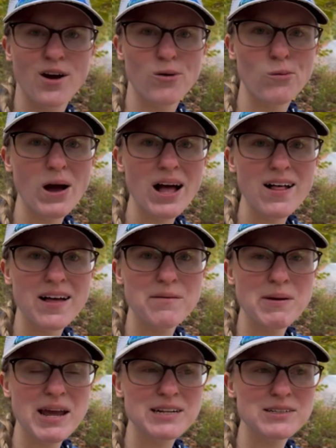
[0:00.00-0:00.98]
Well, I
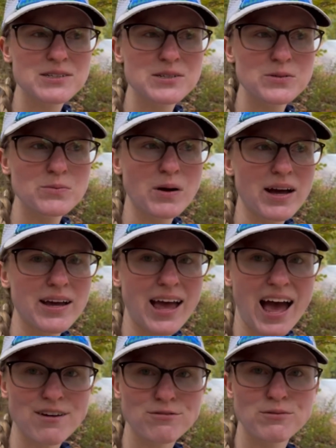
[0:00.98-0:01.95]
made it to my
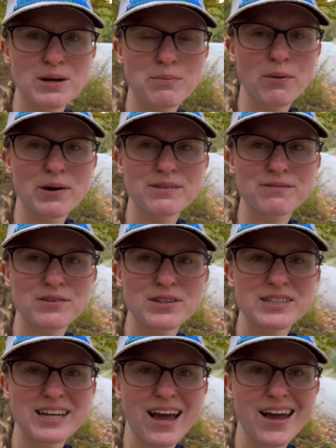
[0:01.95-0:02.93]
halfway point for the
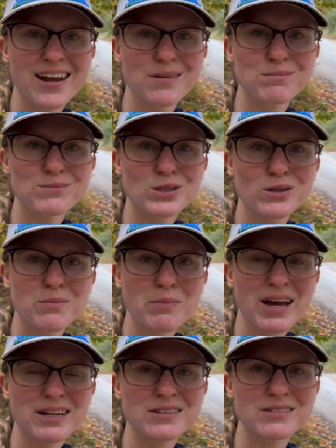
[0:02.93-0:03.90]
day and I'm turning
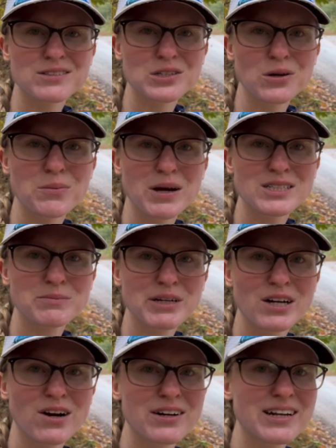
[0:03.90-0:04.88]
back to go back to my
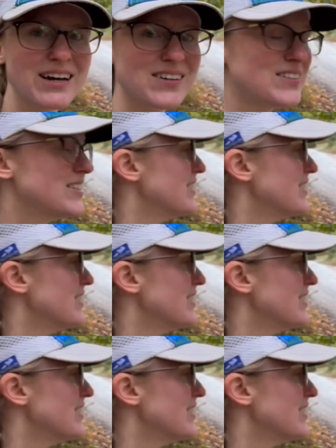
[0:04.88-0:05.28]
car now.